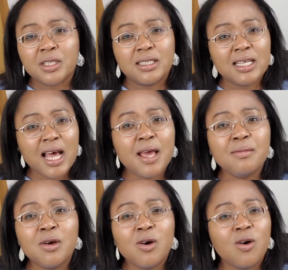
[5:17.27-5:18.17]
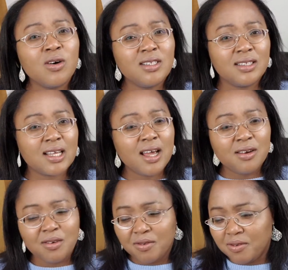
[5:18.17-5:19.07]
time, all this
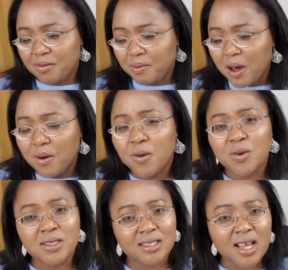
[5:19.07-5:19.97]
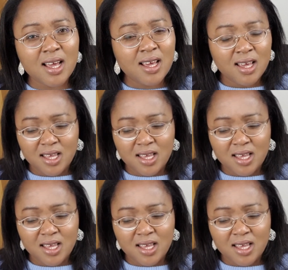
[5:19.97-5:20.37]
kind of power was there